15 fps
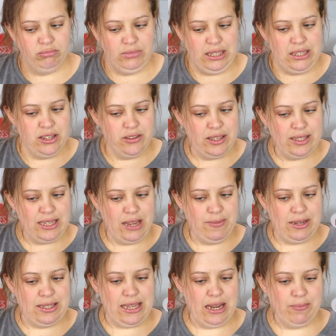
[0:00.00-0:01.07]
These are the
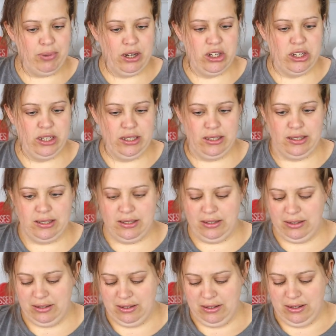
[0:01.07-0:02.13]
same exact
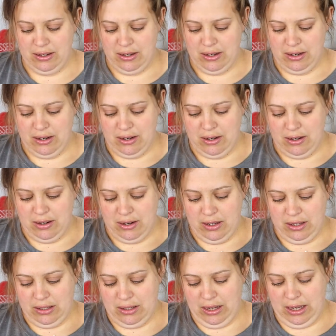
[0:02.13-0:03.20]
brushes.
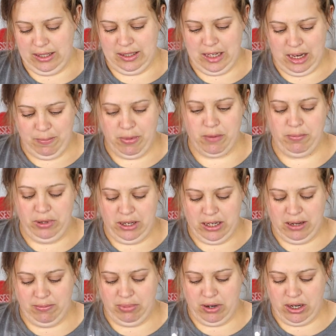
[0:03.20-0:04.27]
So a tapered
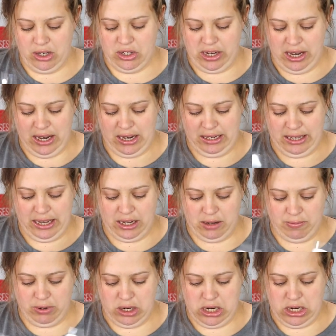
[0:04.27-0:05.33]
blending brush, a
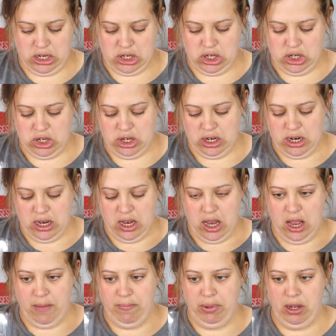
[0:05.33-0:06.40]
highlighter brush,
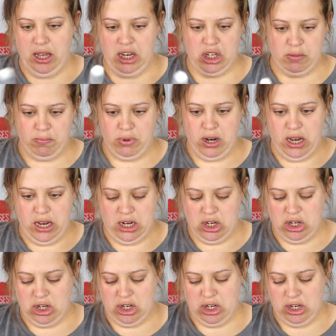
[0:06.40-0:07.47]
a blush
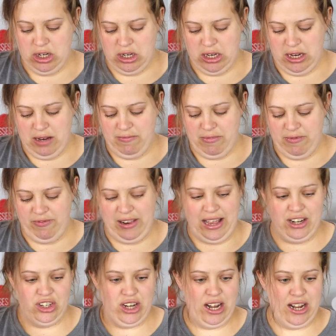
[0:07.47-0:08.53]
brush. Yep,
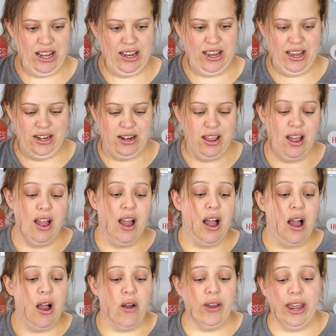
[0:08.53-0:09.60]
flat shading. And
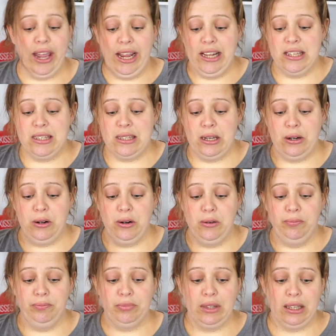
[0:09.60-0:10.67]
okay,
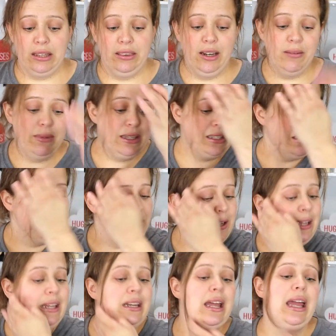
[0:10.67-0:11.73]
so there must have
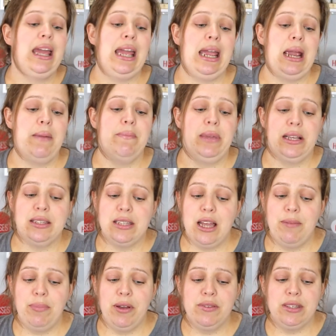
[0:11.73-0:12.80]
been a
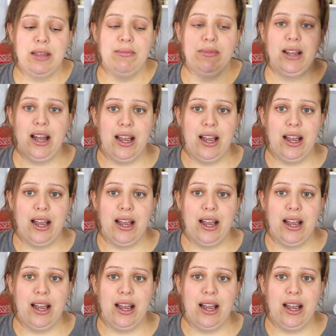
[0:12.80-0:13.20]
mix-up of some